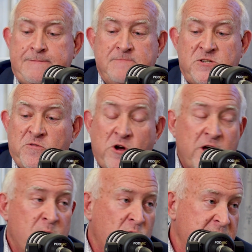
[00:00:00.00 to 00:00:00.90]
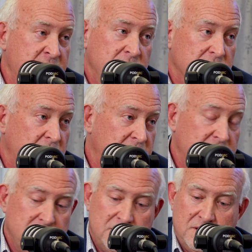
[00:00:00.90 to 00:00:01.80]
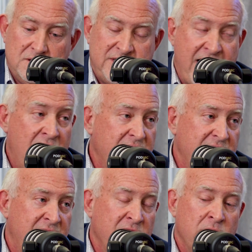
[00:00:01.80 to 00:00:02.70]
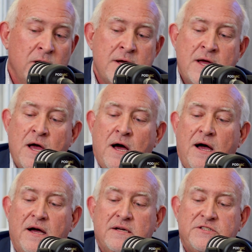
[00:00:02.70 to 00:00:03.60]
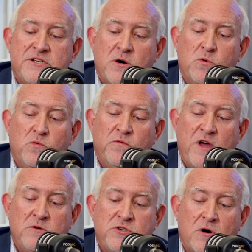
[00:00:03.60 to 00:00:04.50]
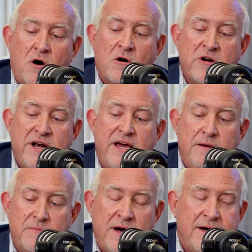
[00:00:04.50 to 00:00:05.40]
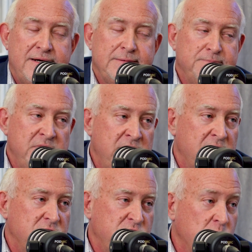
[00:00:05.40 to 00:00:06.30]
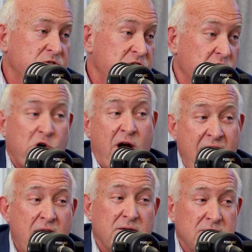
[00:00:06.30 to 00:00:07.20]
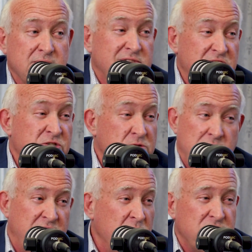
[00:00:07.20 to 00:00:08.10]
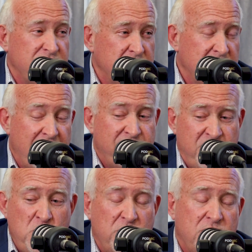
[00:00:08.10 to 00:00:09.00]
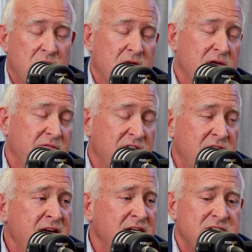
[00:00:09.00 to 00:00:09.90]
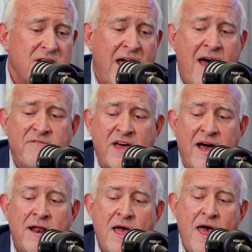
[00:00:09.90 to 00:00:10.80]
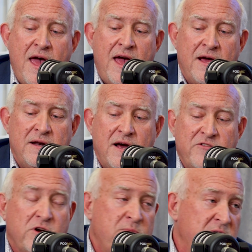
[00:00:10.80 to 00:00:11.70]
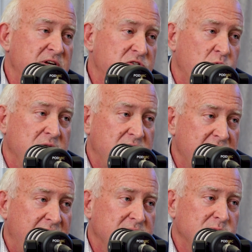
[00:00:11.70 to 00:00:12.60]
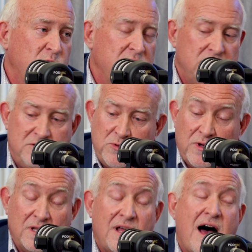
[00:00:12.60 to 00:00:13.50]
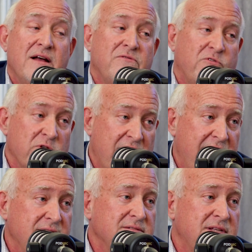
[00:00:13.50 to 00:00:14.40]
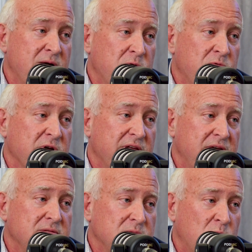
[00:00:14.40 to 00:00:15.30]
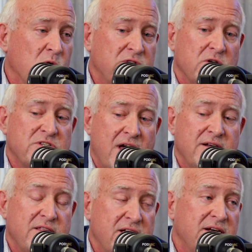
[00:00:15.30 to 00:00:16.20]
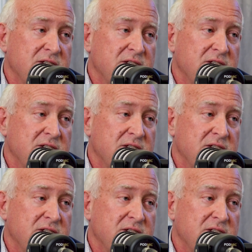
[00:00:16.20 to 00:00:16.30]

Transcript: So they're going to bring talent here. So those are already, jewels in your crown. Just that few of a things to have that, and other communities would do a lot for that. They would really want those kind of things.